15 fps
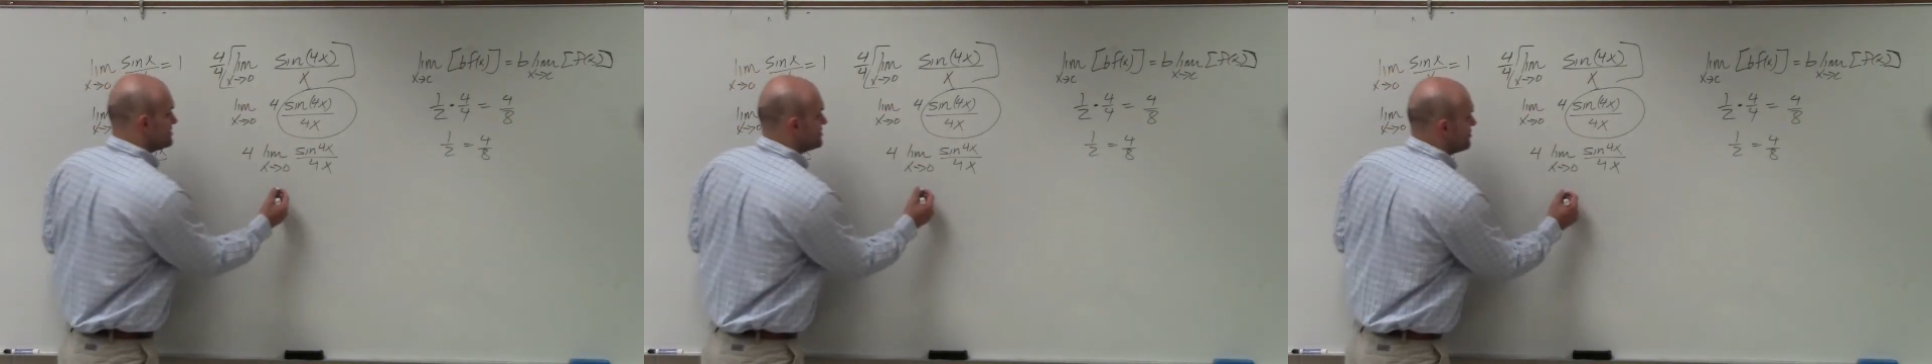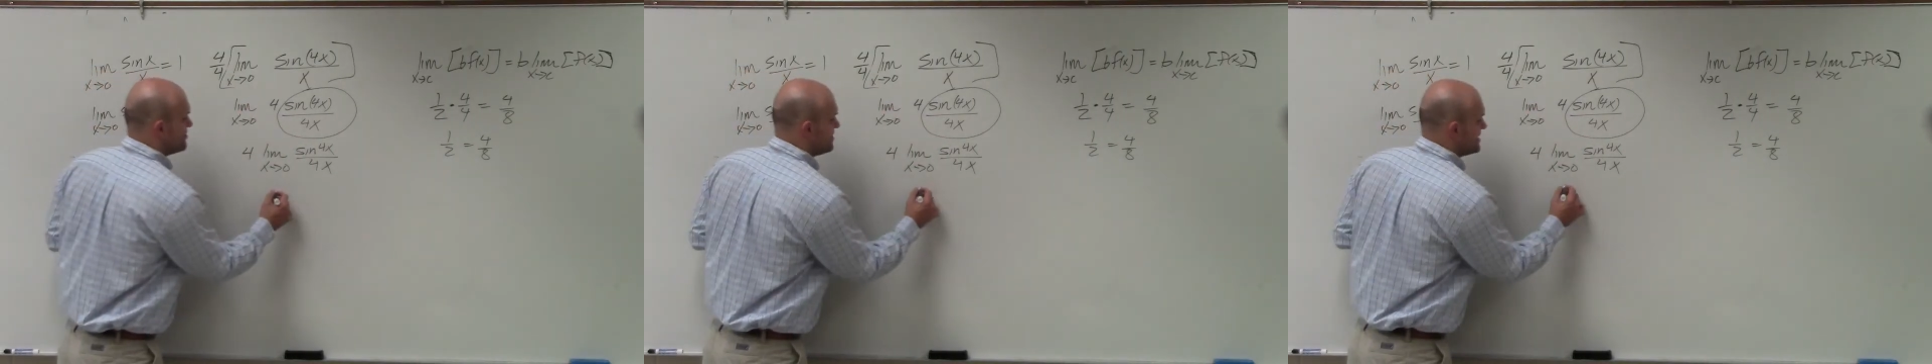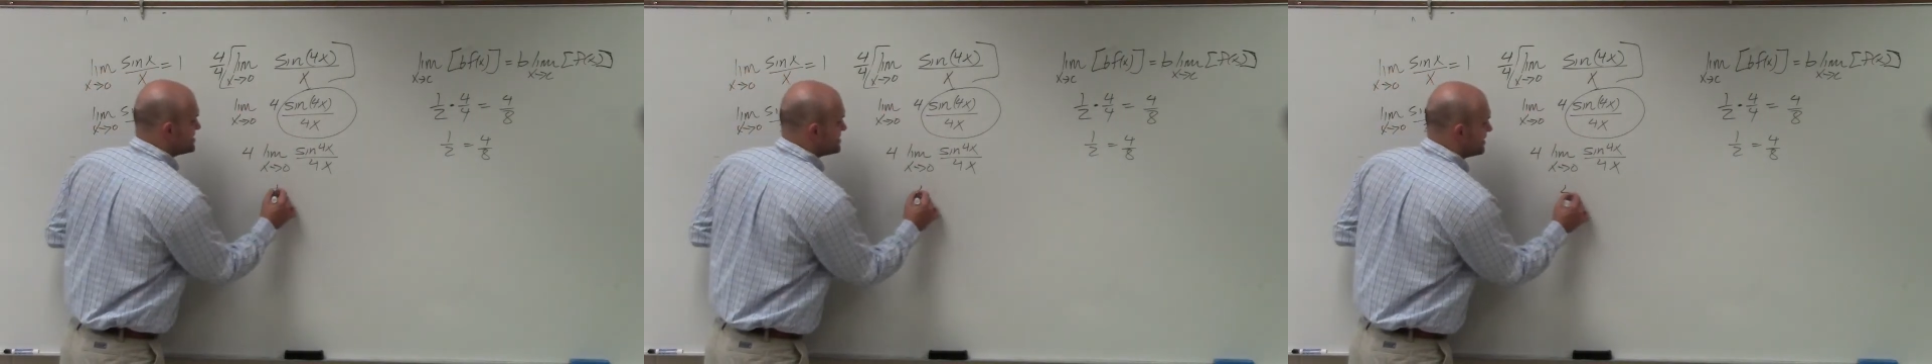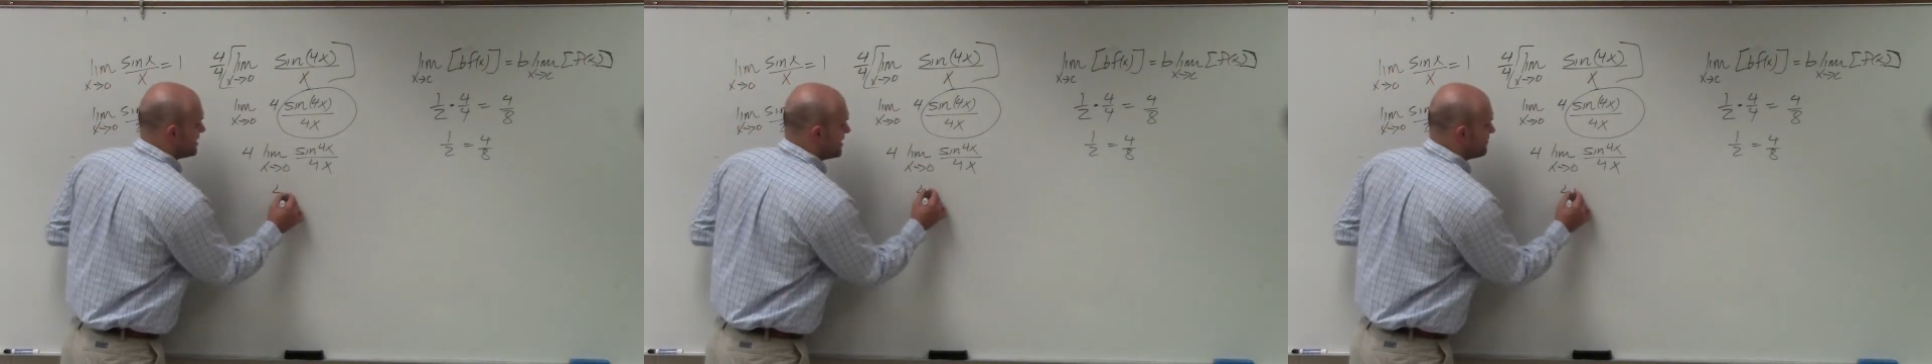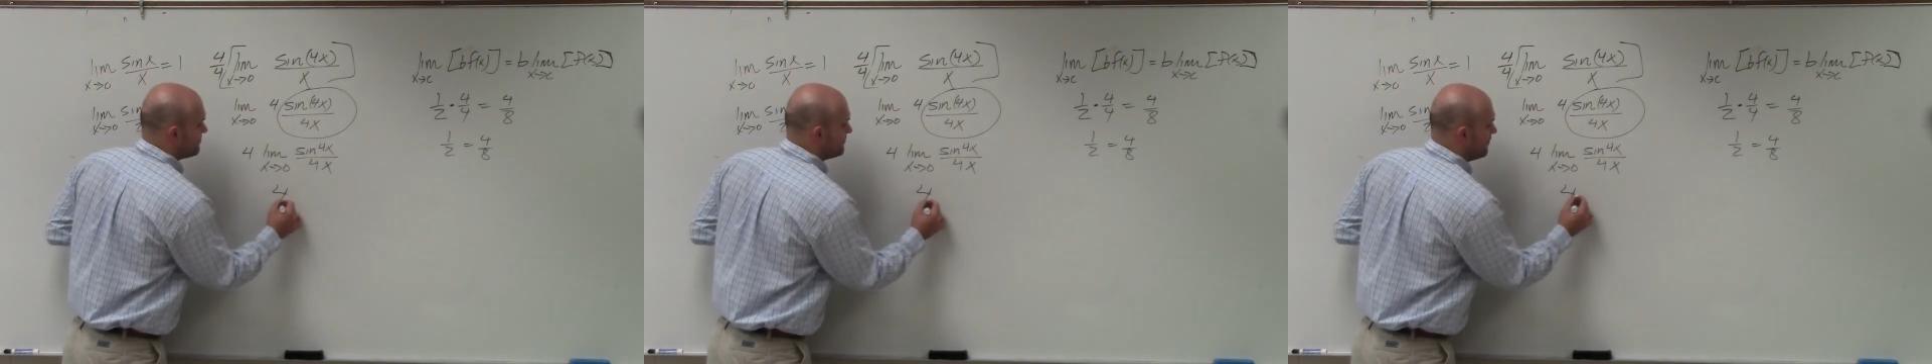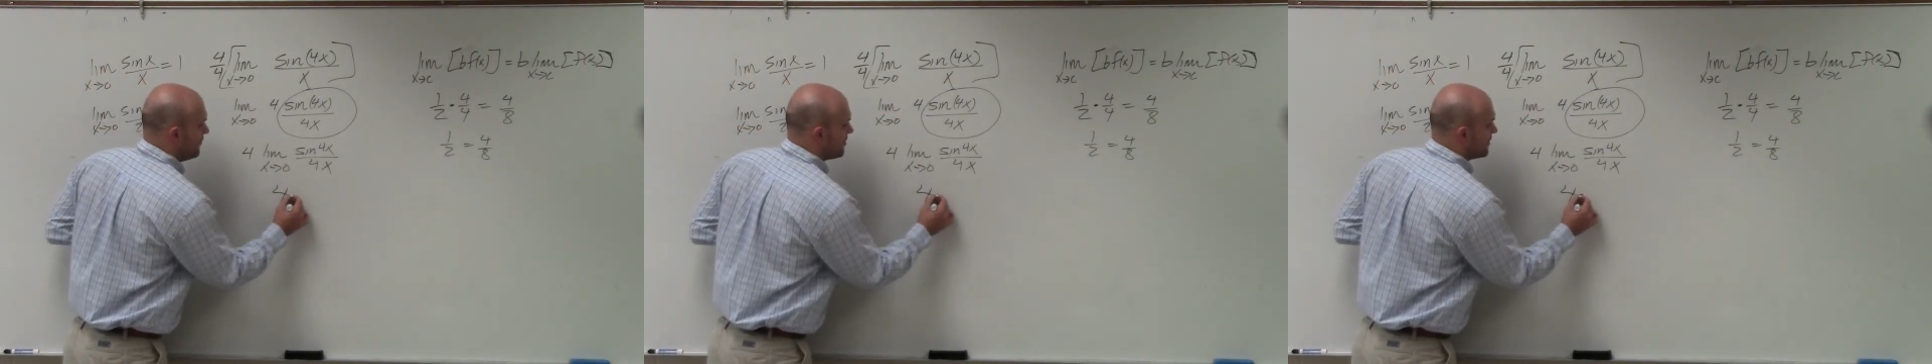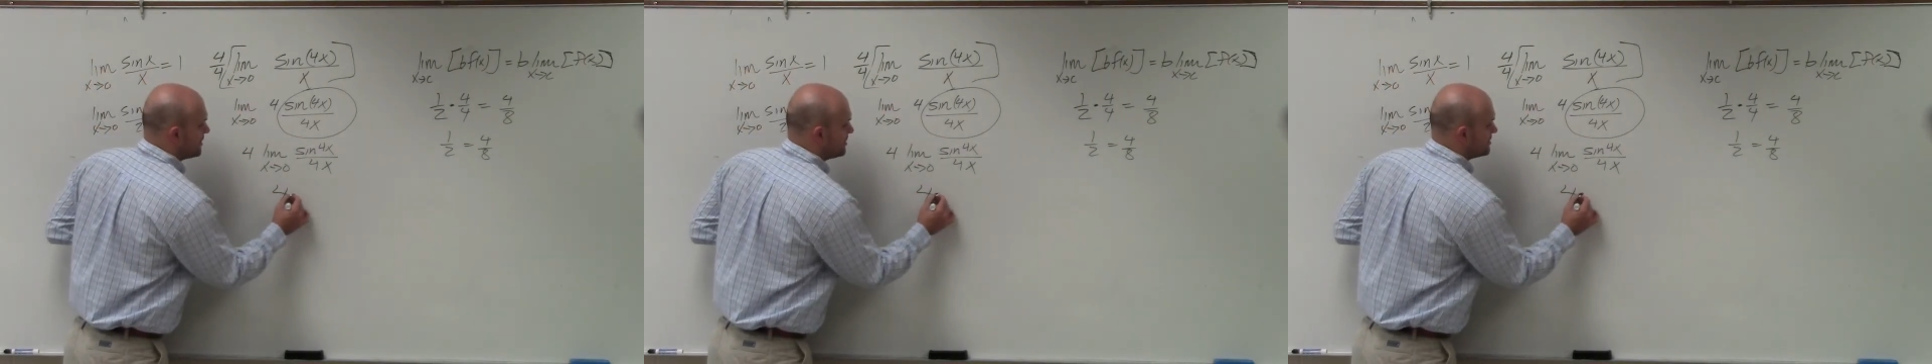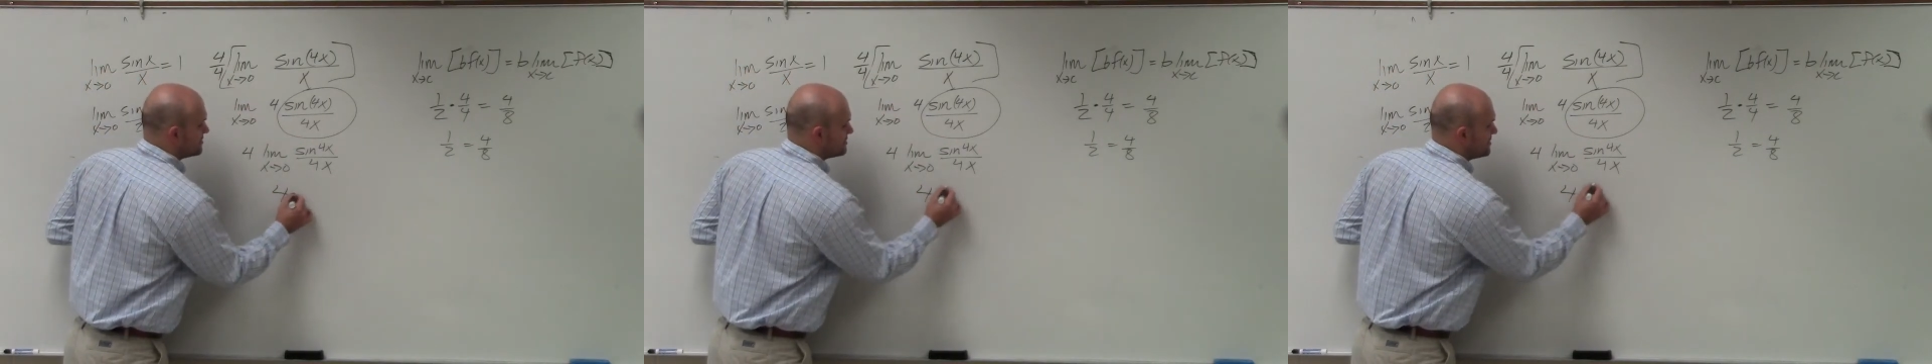So we basically have
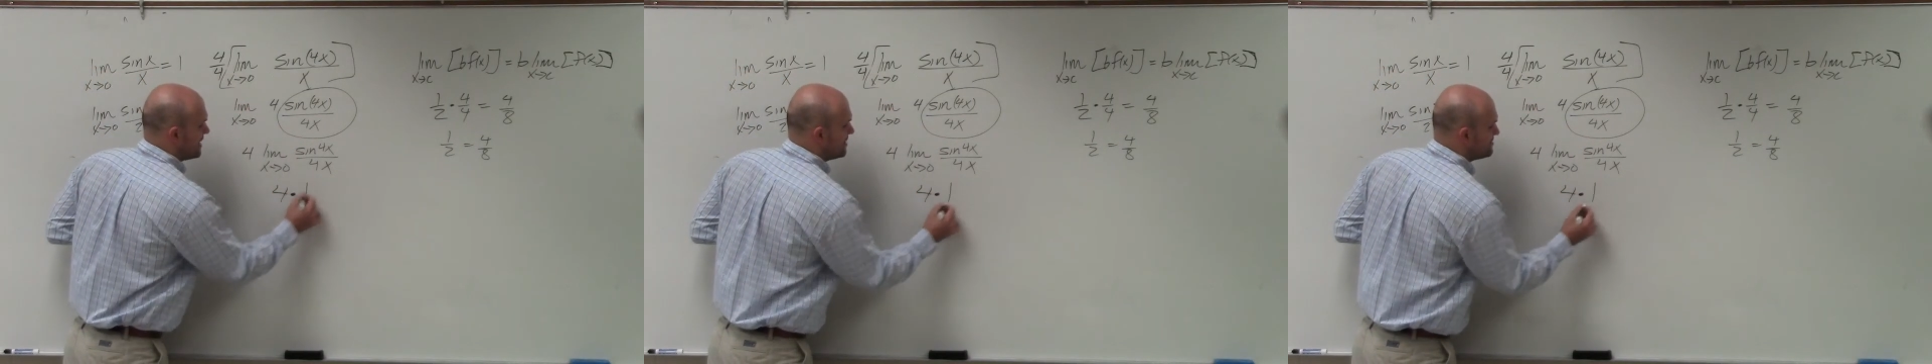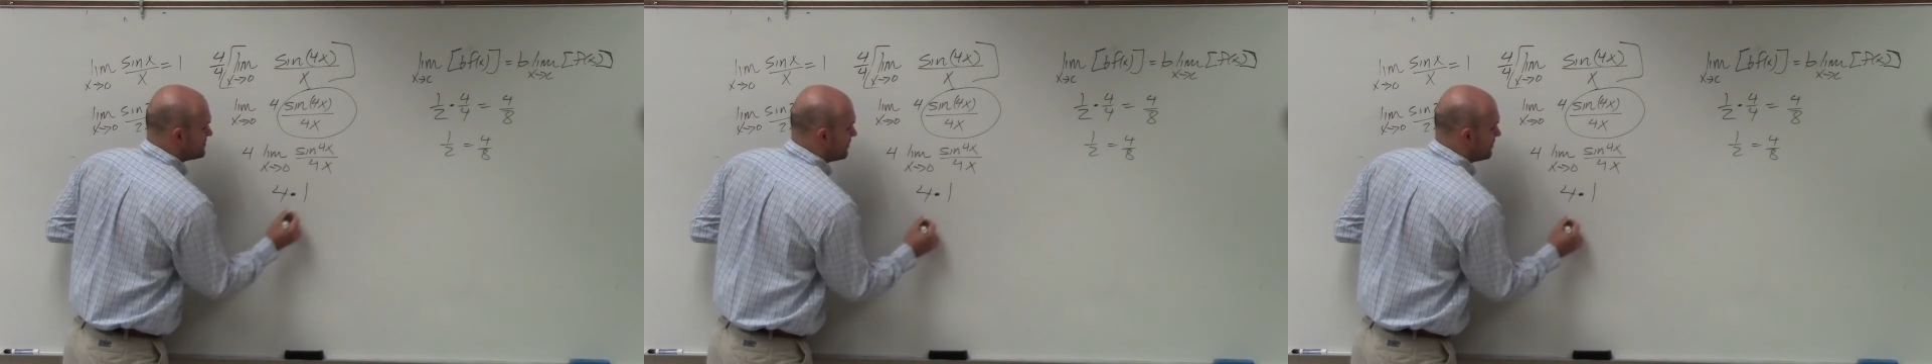4 times